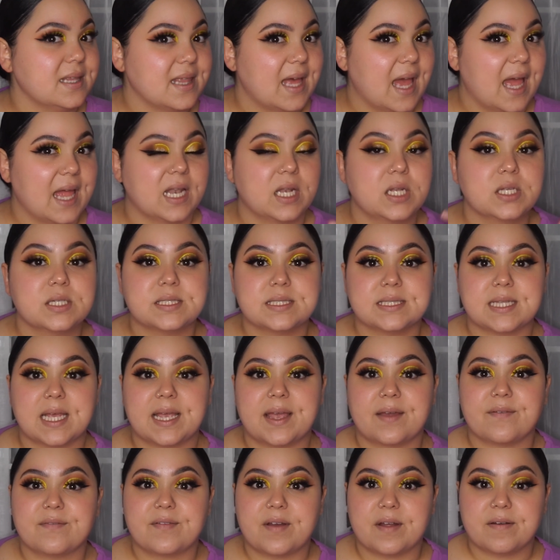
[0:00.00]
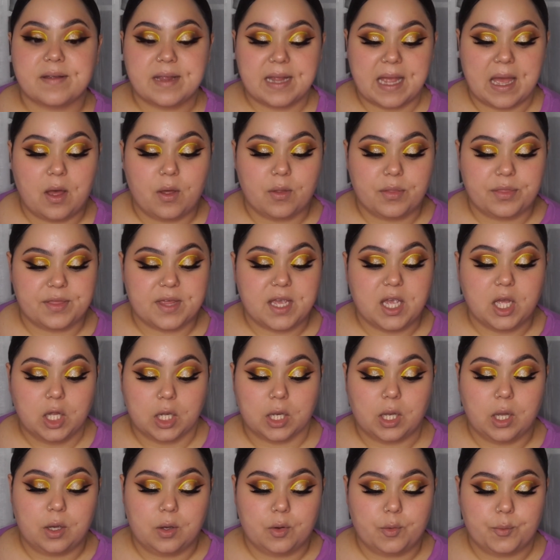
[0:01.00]
that it looks like a very healthy
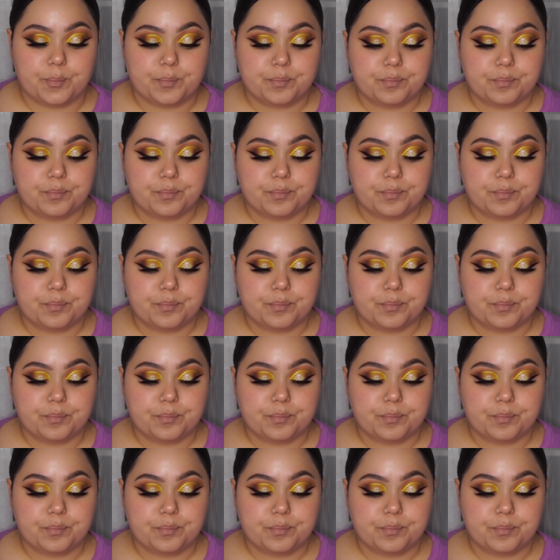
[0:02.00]
glow.